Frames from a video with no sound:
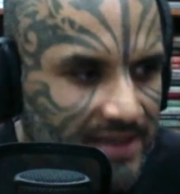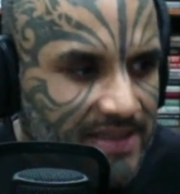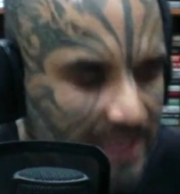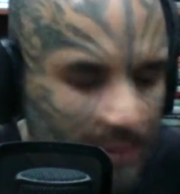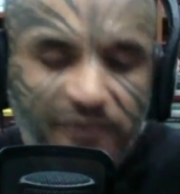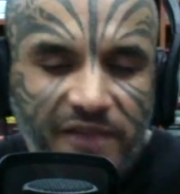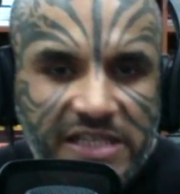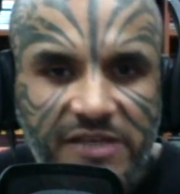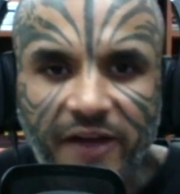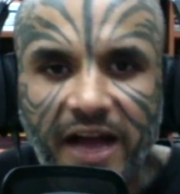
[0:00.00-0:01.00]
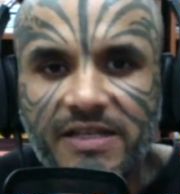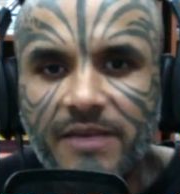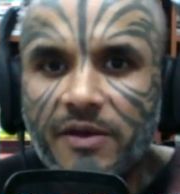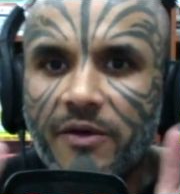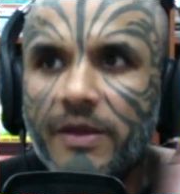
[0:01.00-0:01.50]
some of these fans have
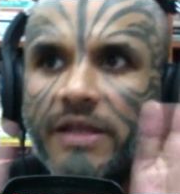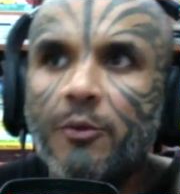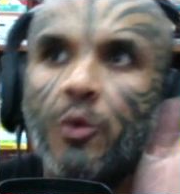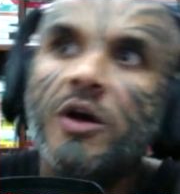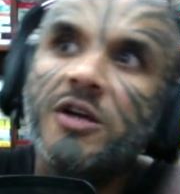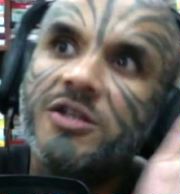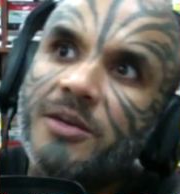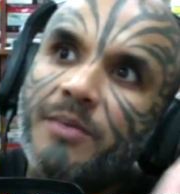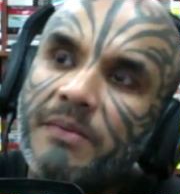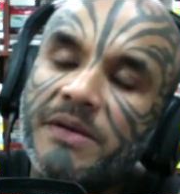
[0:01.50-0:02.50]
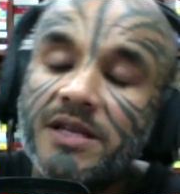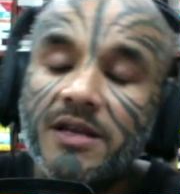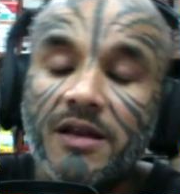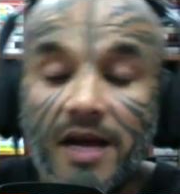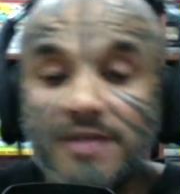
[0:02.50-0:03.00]
there, where they worship a person
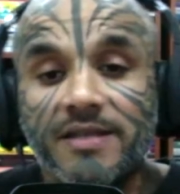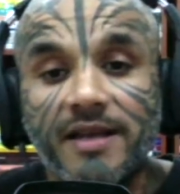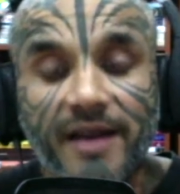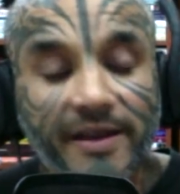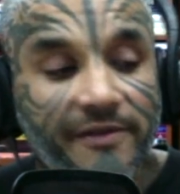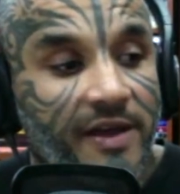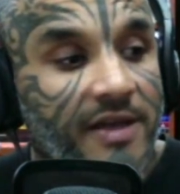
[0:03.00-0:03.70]
larger than life.